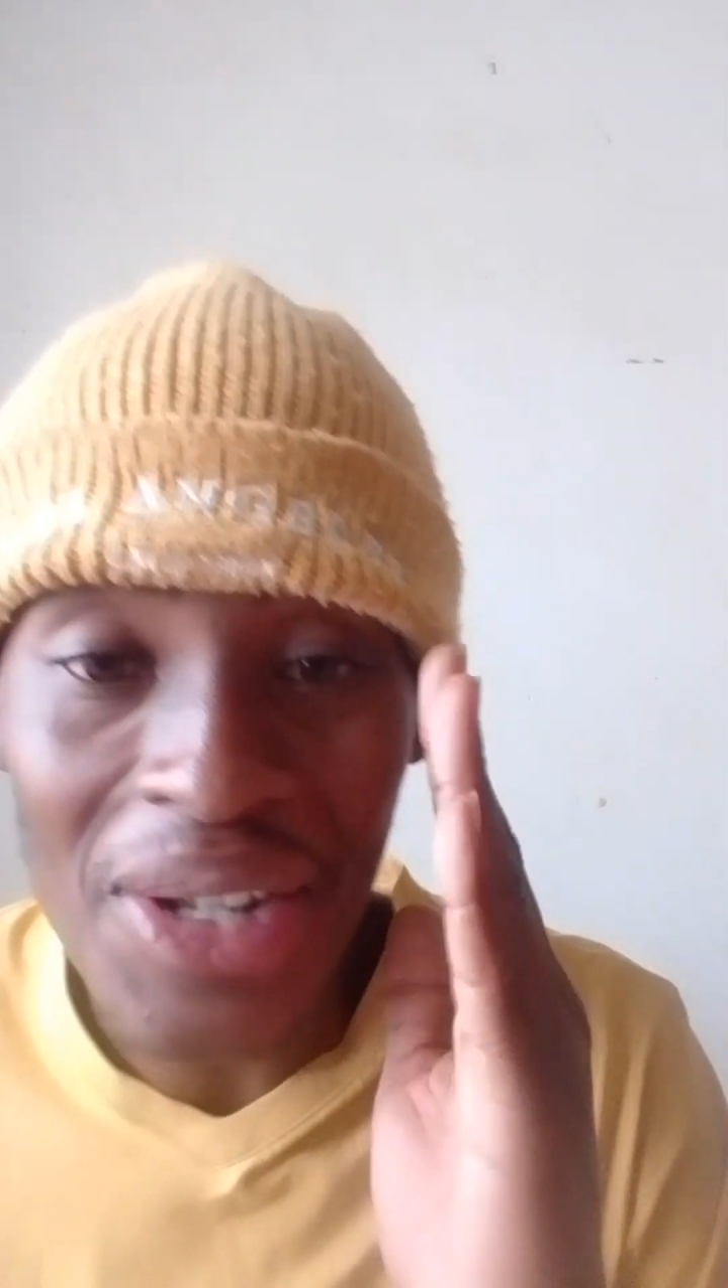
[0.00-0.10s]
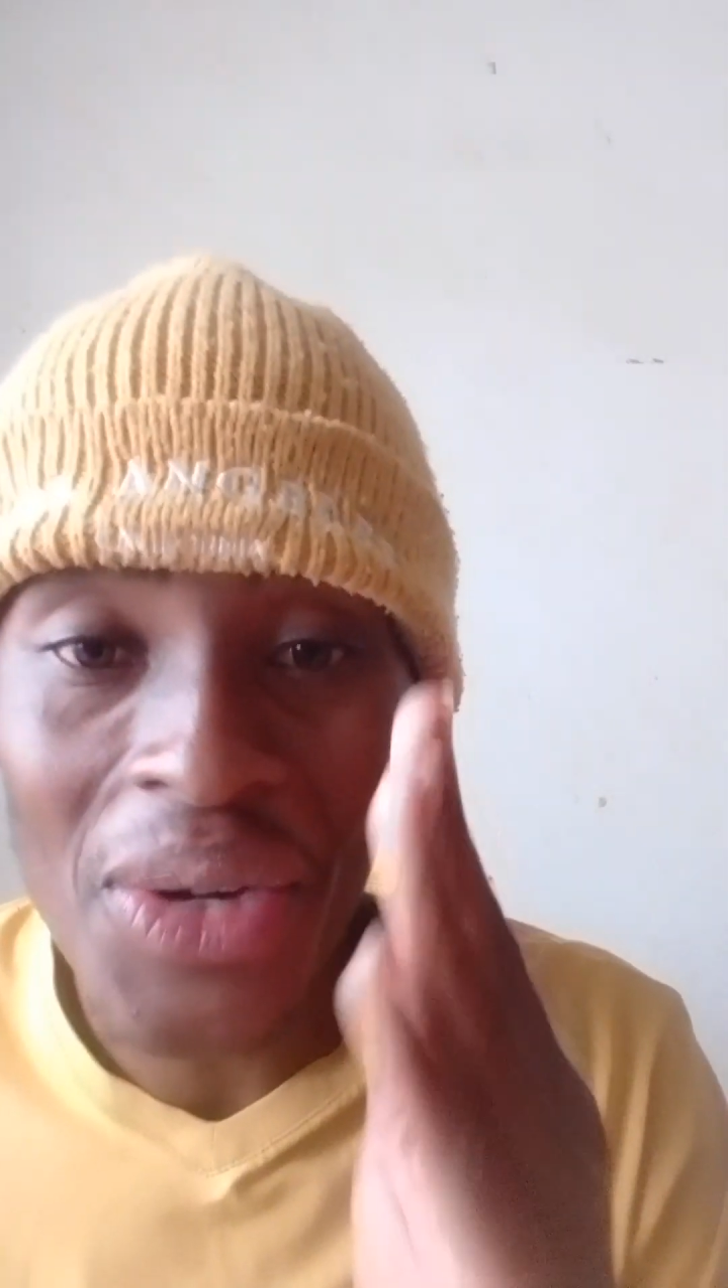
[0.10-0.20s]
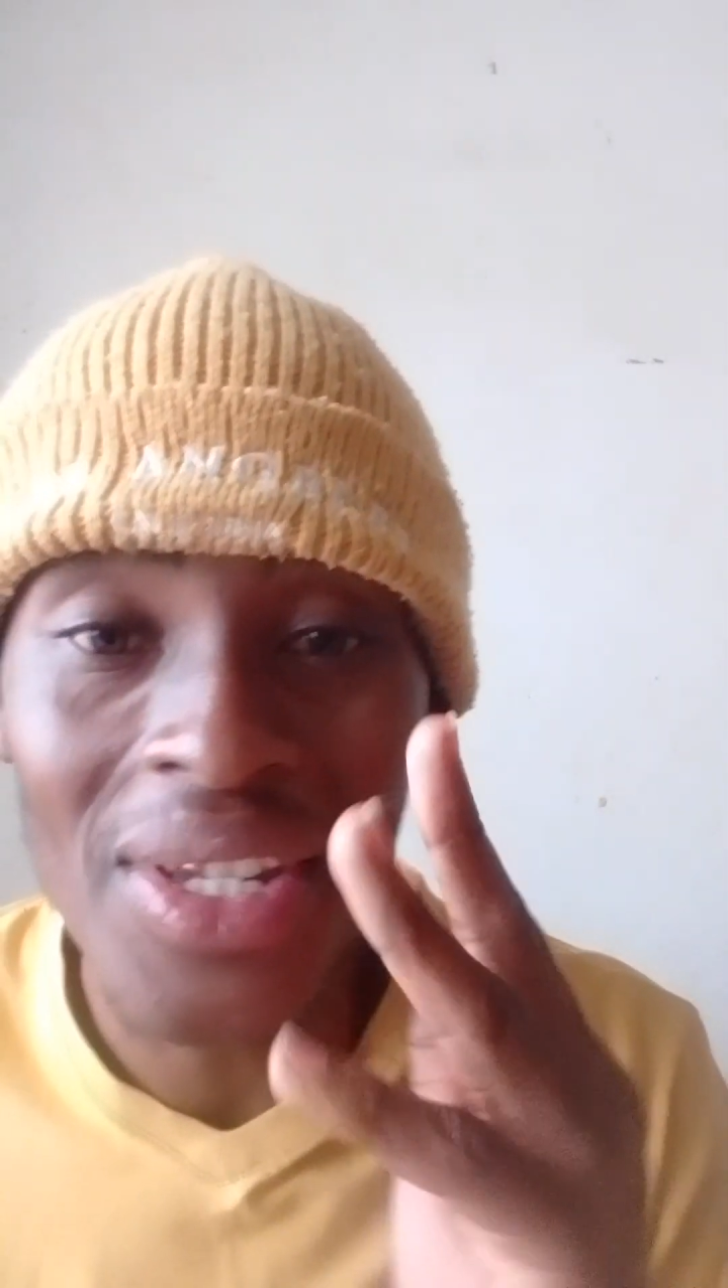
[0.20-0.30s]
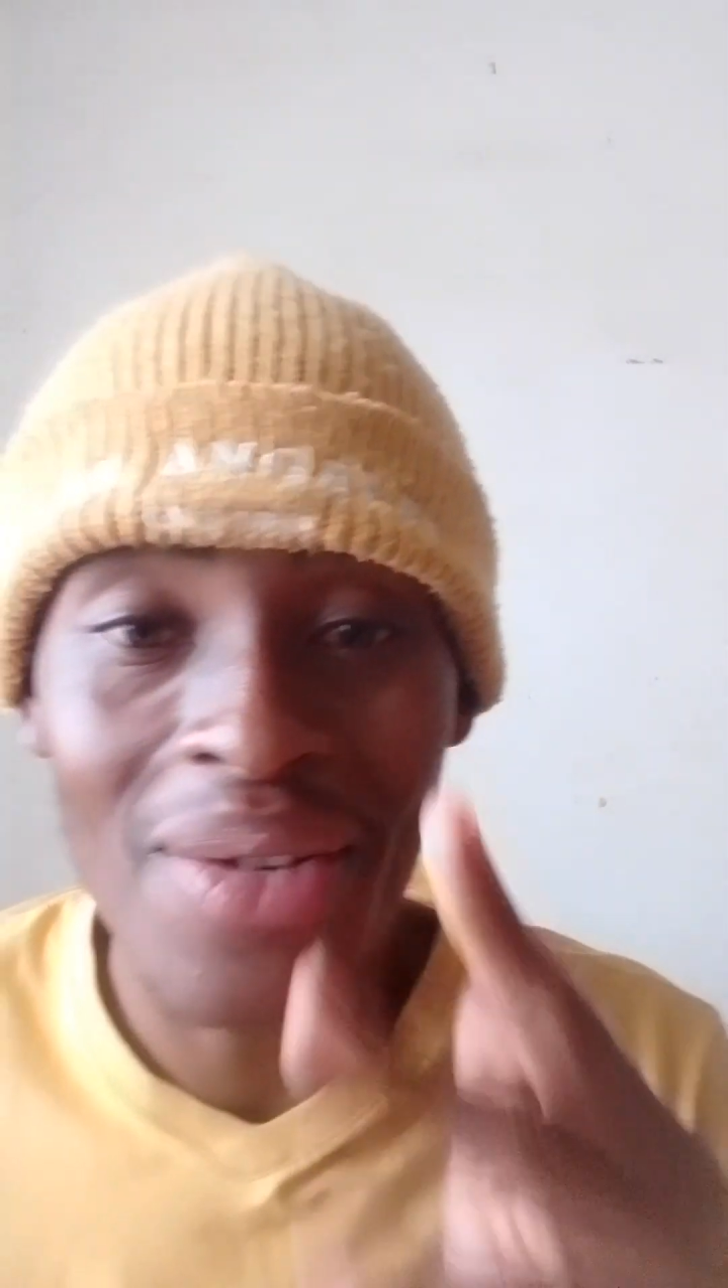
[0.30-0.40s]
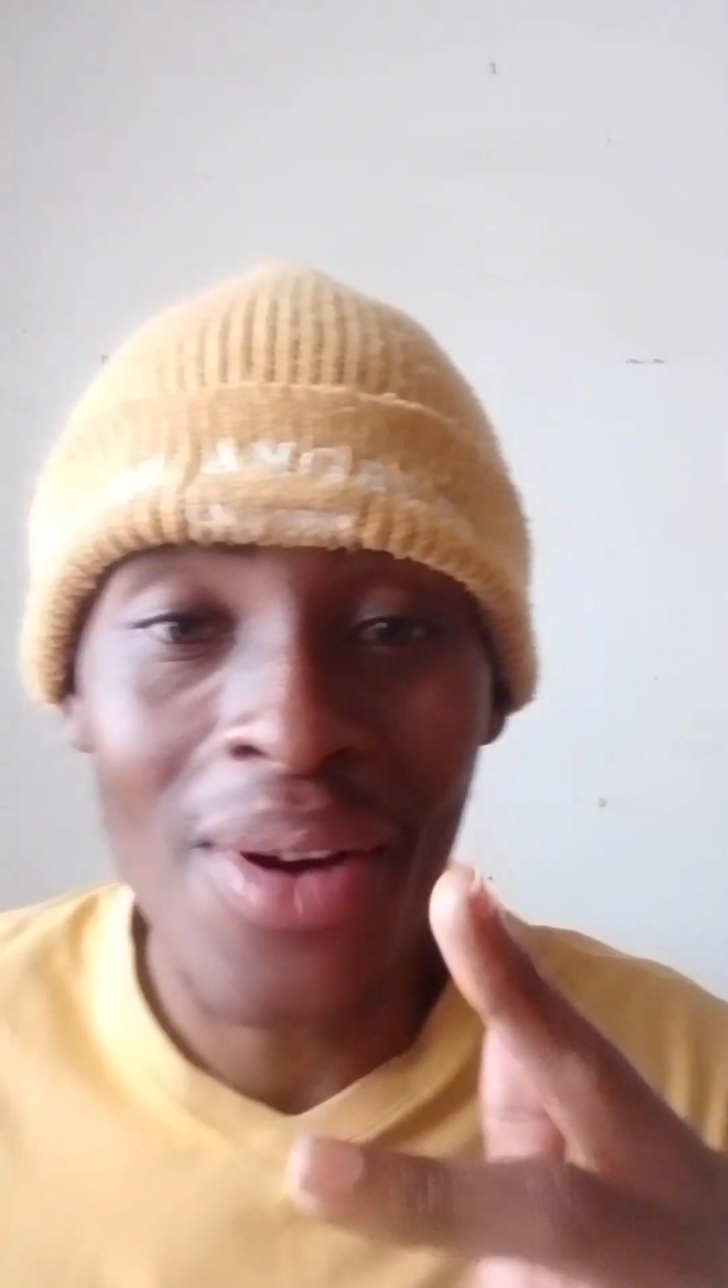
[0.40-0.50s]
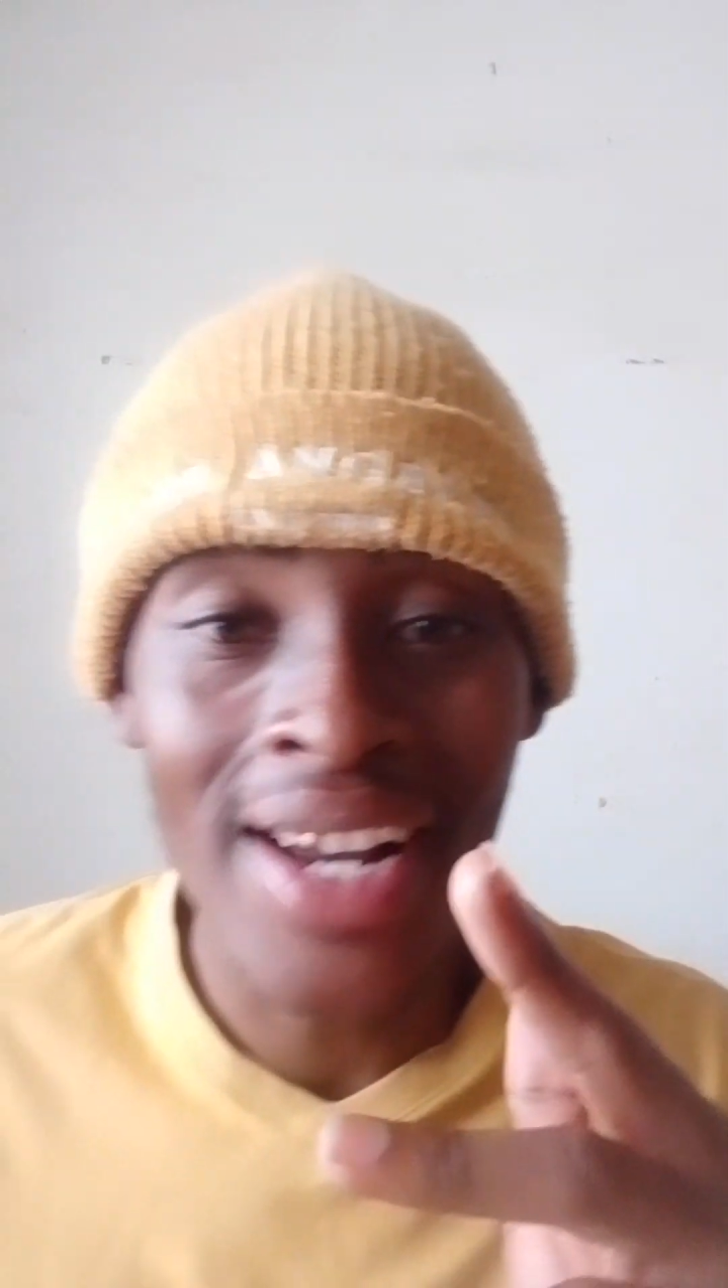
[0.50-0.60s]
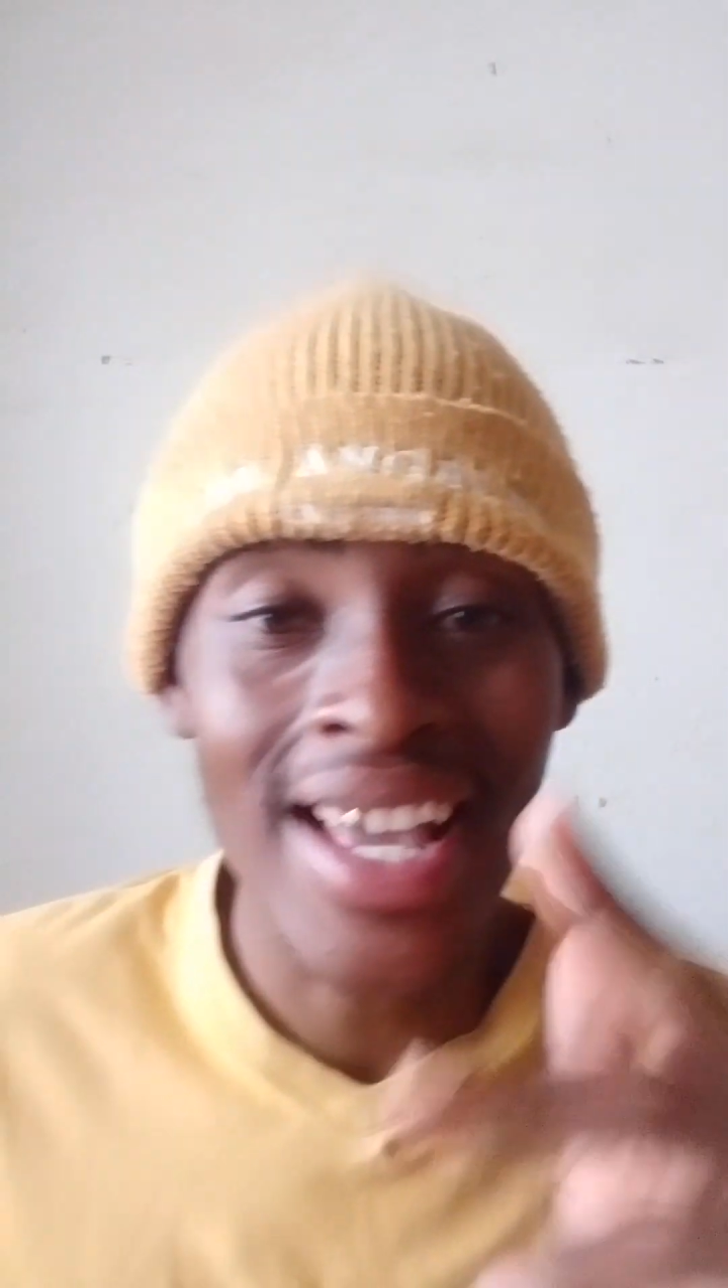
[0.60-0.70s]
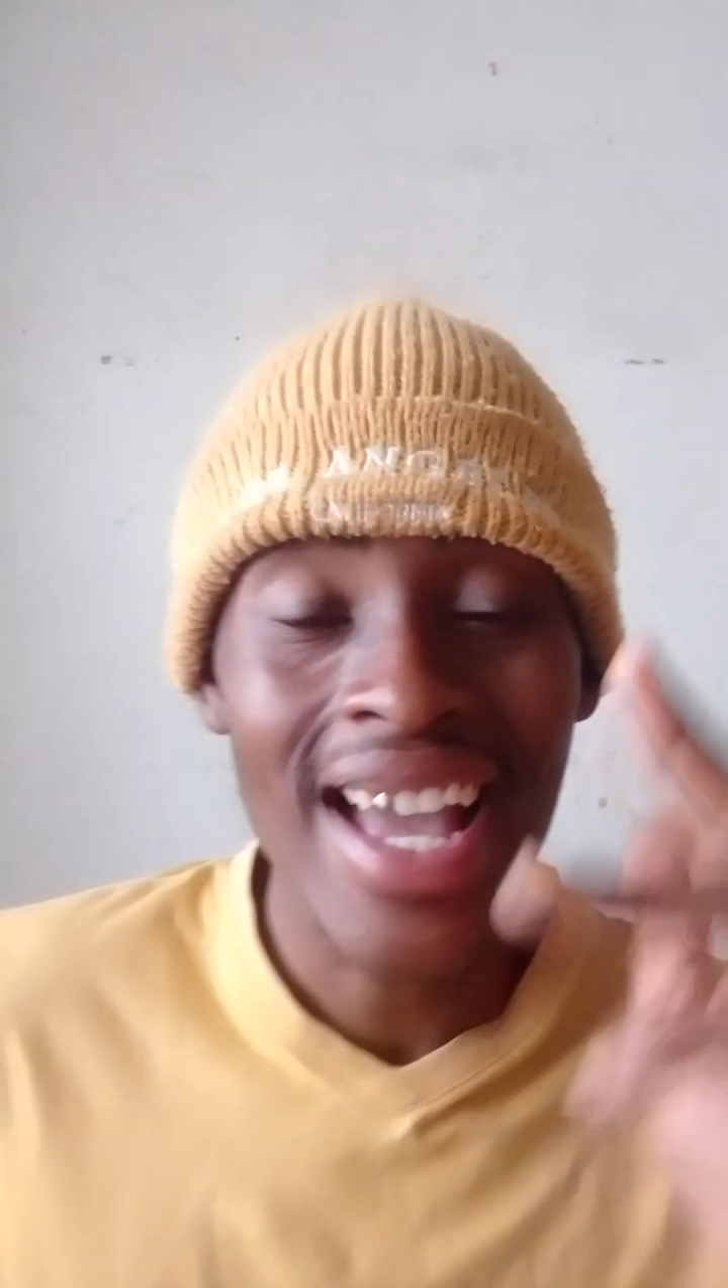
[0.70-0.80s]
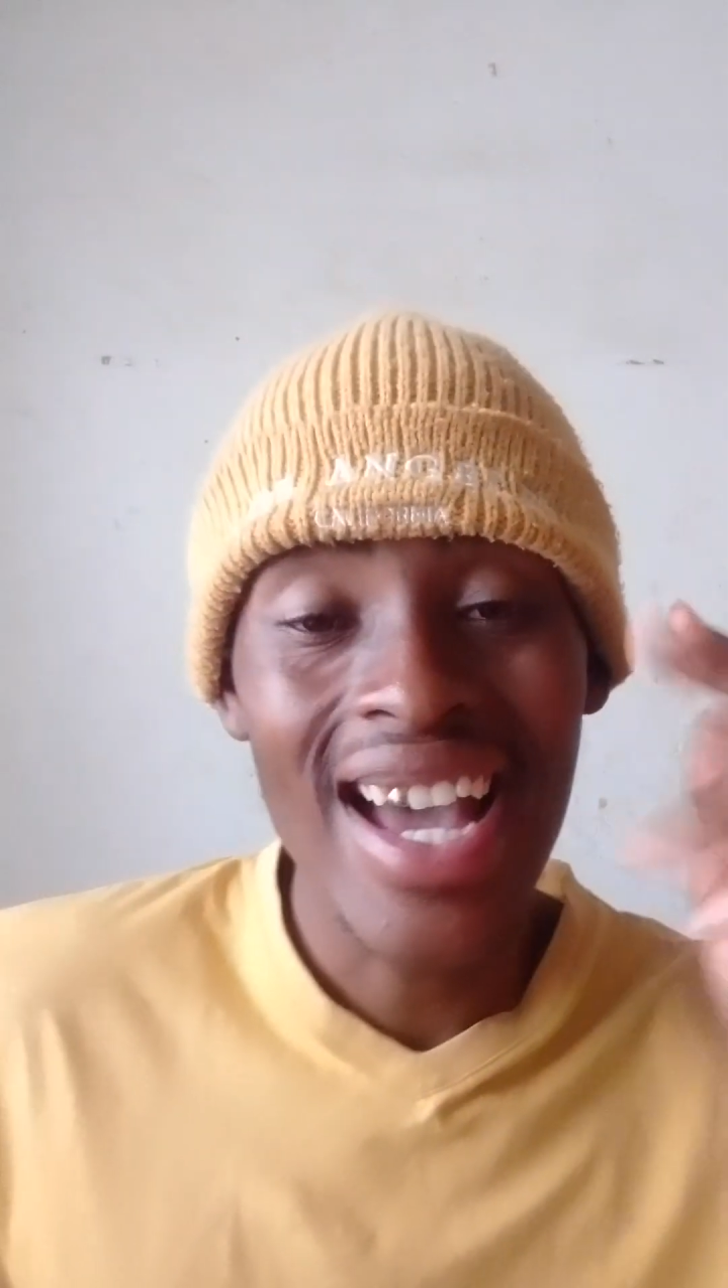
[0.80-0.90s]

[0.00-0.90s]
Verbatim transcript: chosen one.